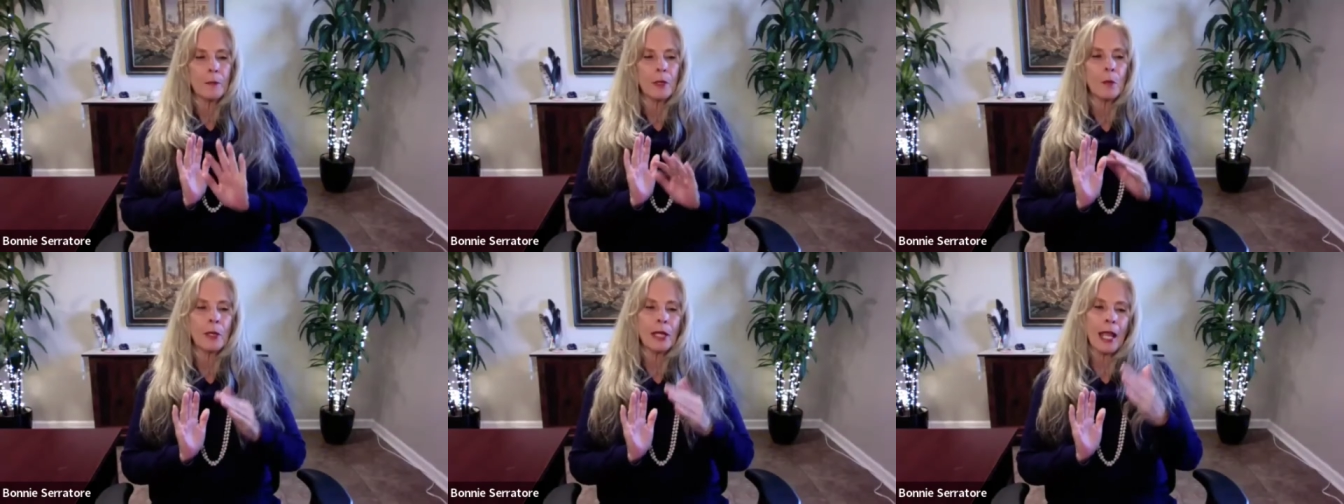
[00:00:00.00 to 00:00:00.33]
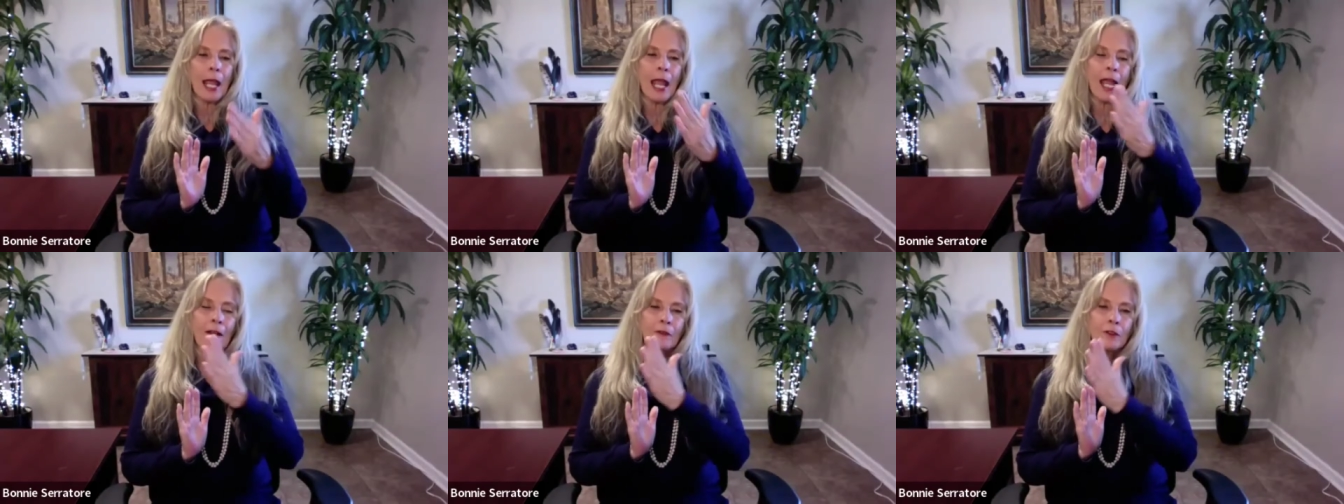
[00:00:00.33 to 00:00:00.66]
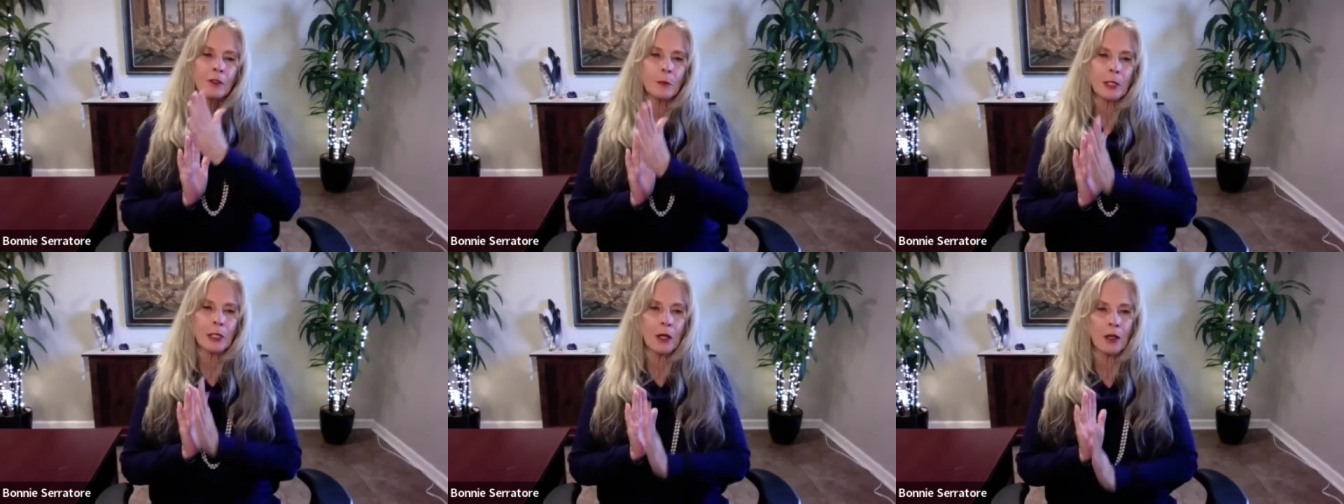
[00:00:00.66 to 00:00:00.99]
but we
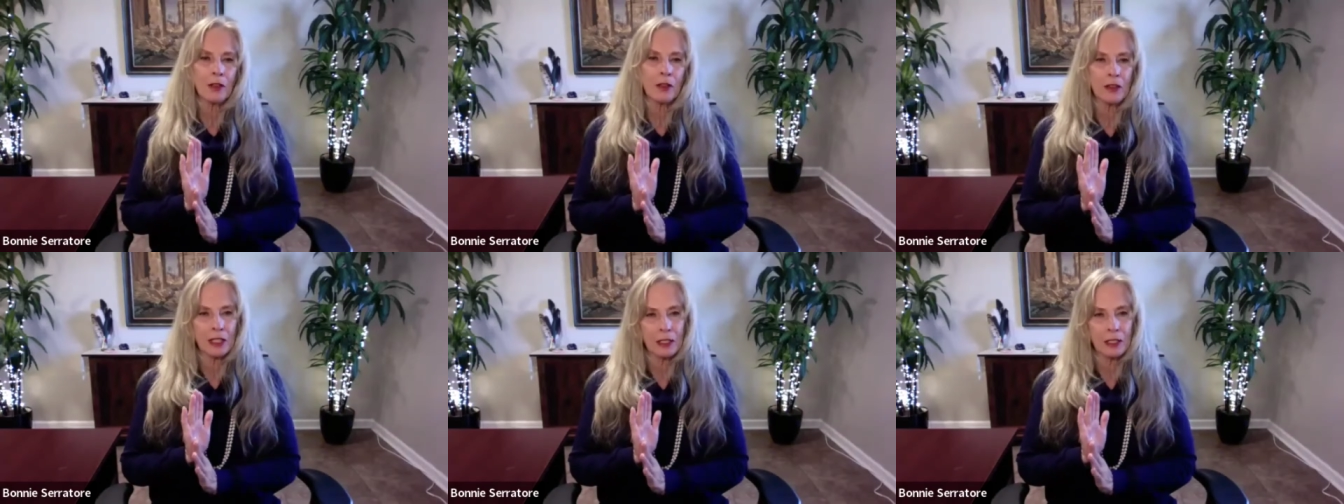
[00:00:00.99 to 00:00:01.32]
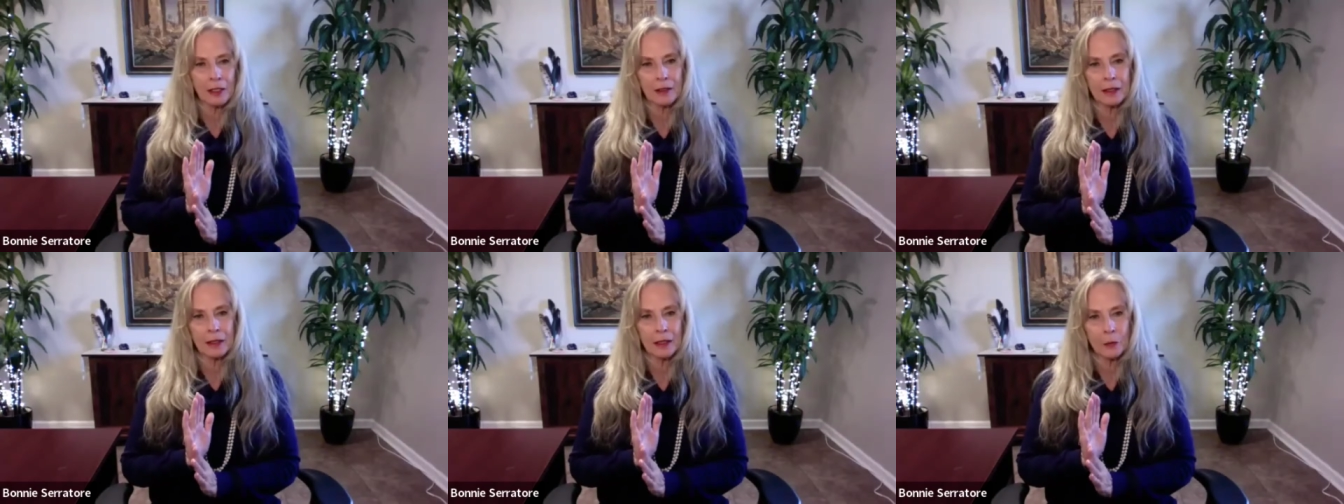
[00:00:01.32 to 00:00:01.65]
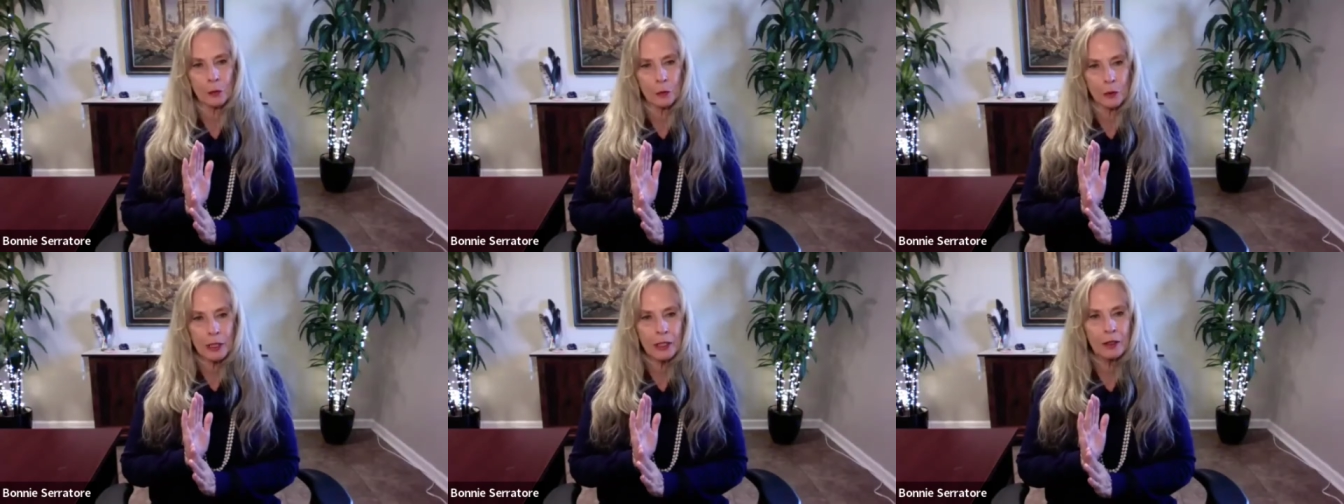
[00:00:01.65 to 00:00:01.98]
have to be
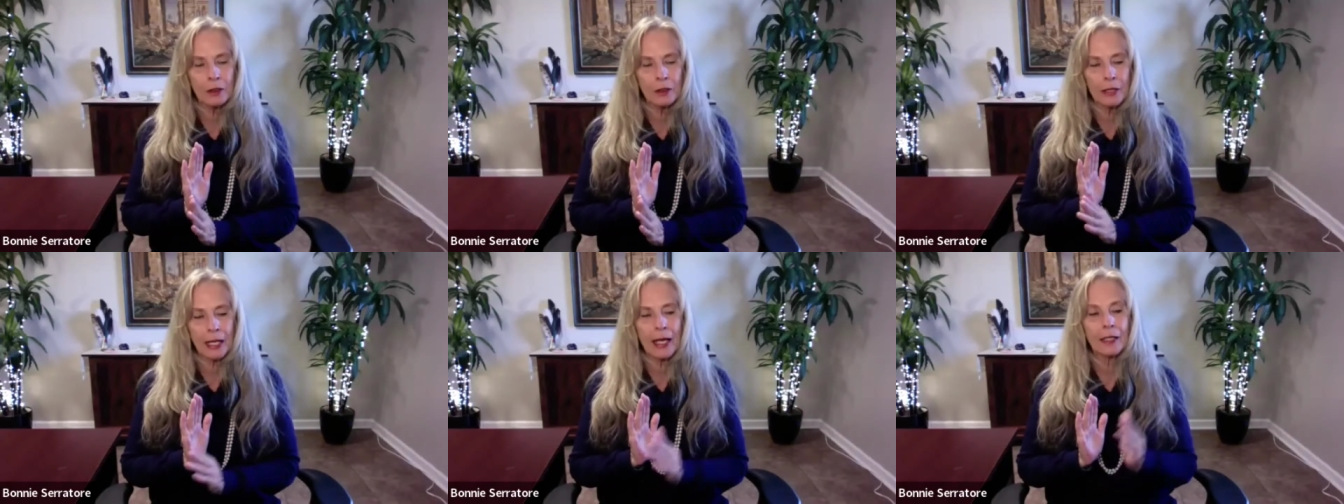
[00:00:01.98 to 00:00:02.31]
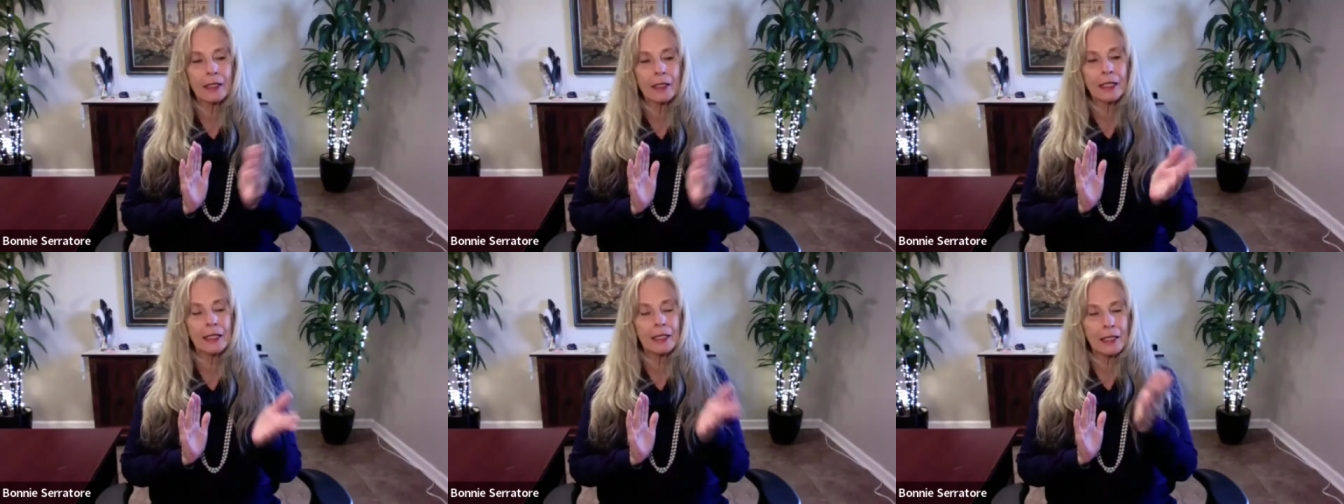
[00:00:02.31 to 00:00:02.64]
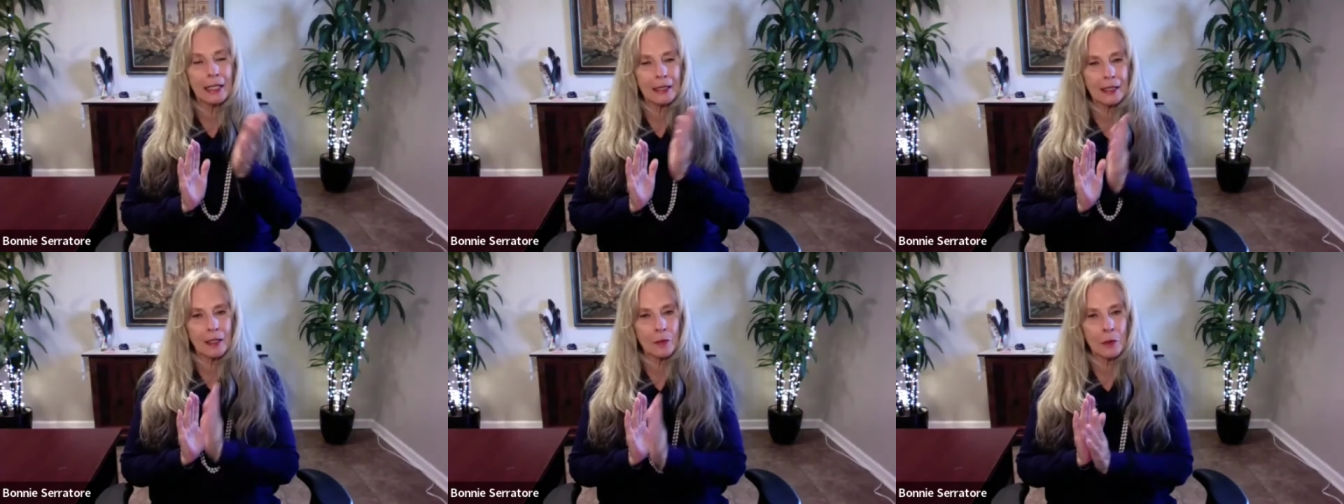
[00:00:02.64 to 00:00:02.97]
authentically real and
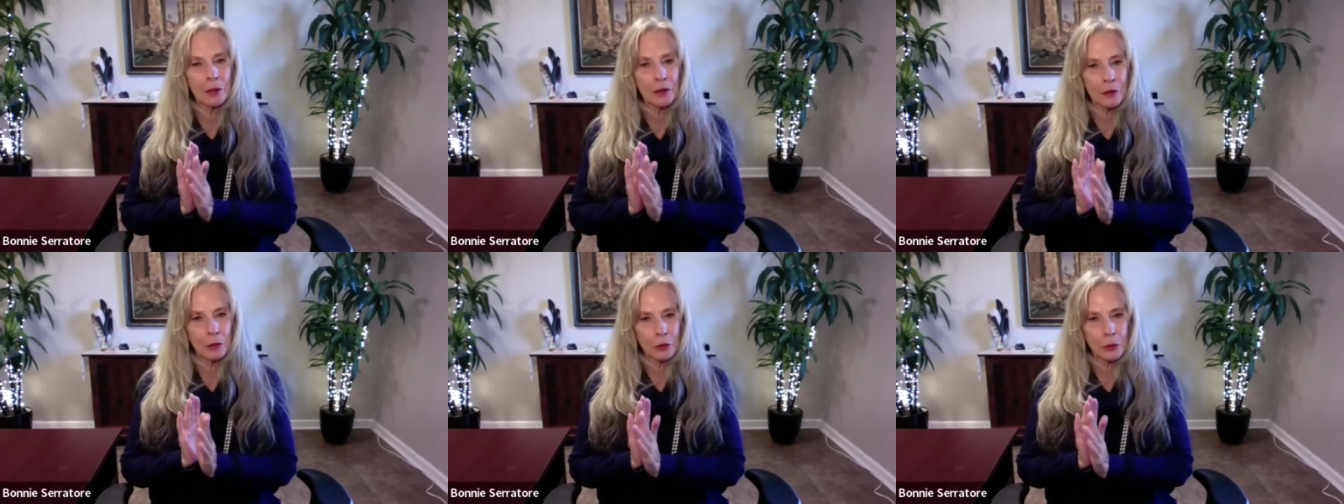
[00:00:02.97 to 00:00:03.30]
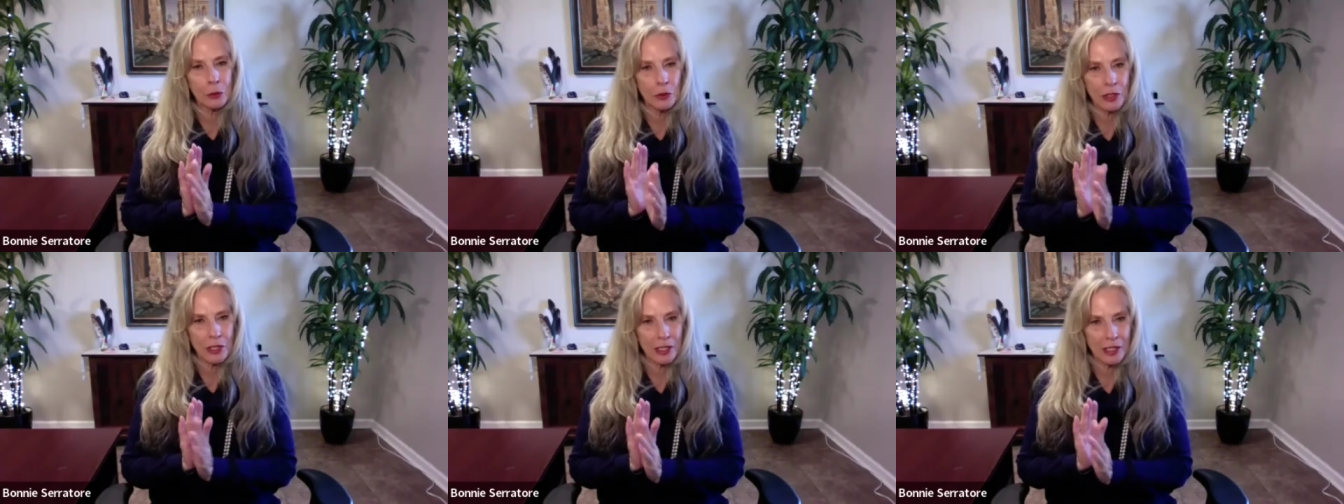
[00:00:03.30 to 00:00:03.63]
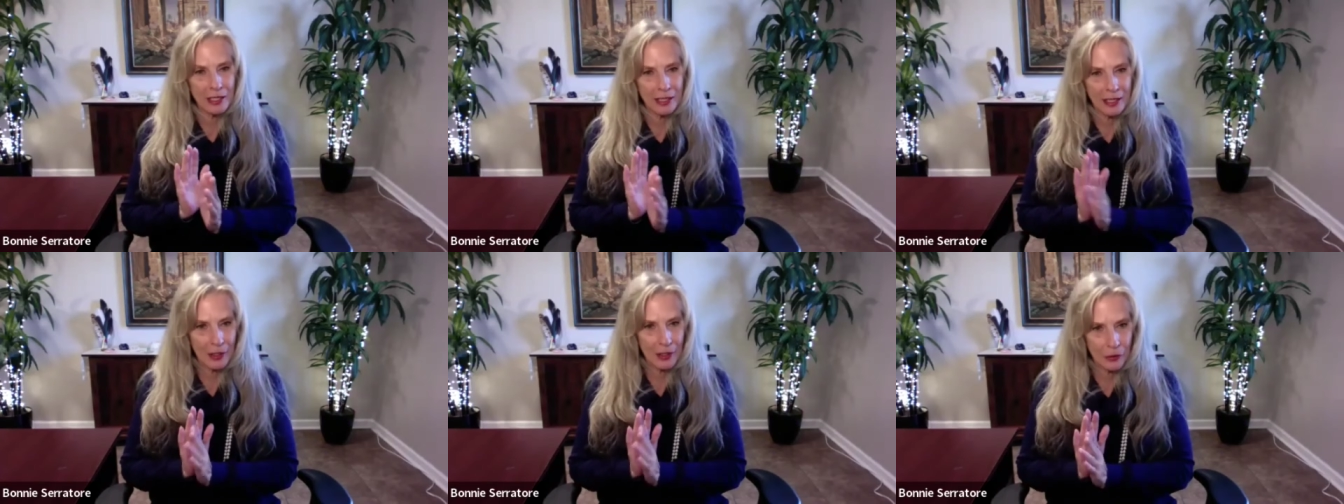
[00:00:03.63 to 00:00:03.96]
connecting with the true
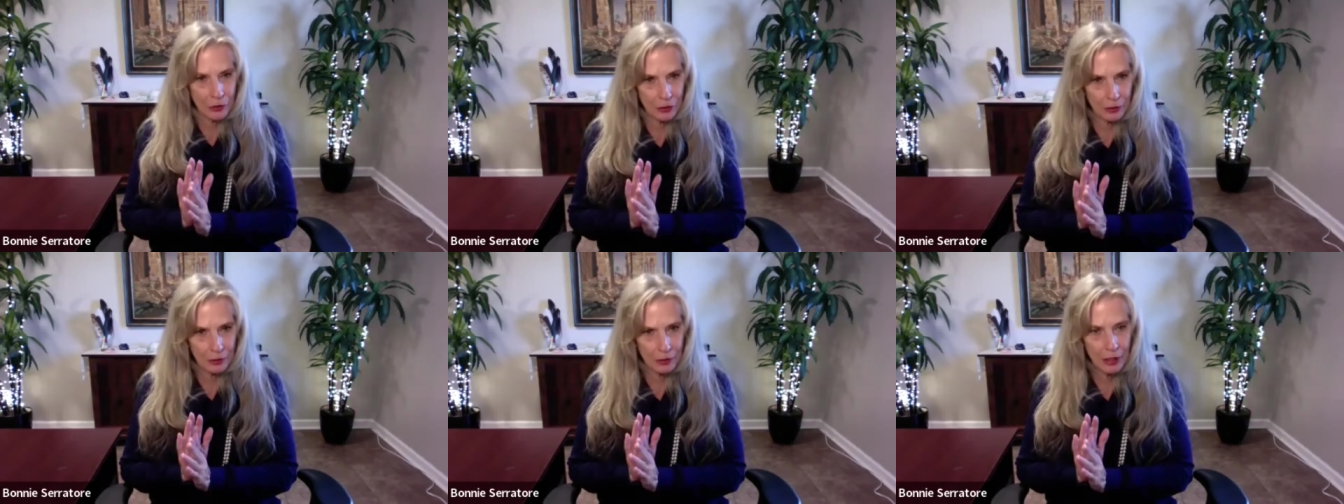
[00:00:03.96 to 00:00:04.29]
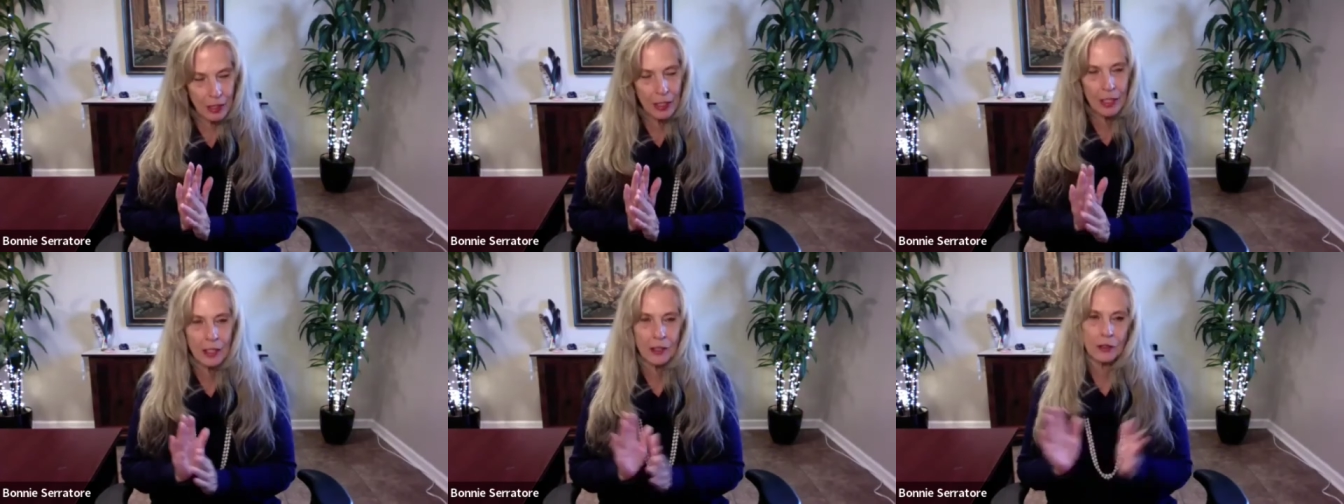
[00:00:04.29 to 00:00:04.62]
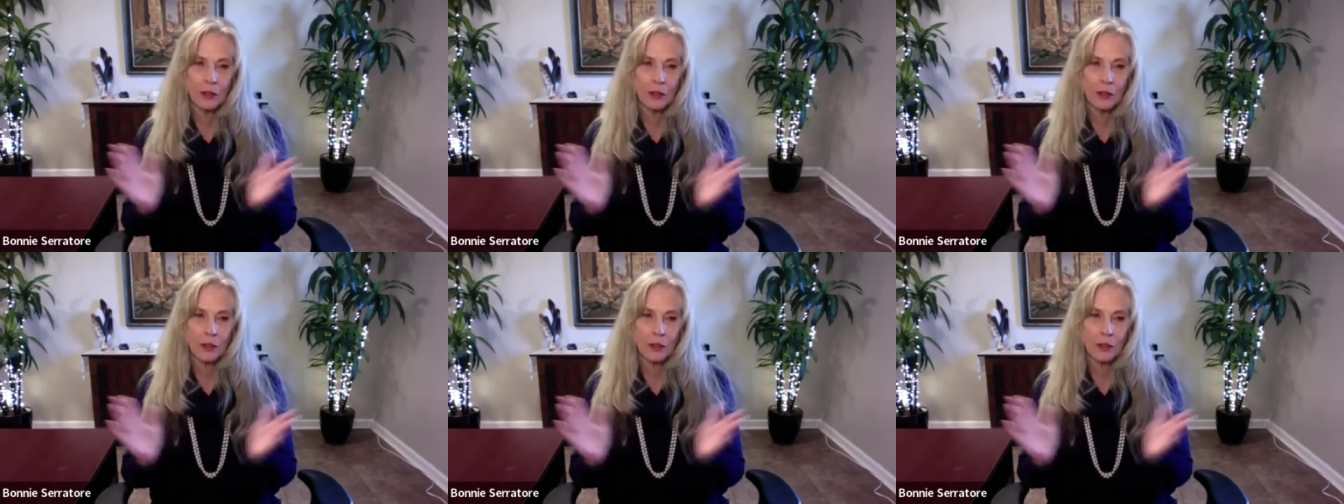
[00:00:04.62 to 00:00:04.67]
sensation.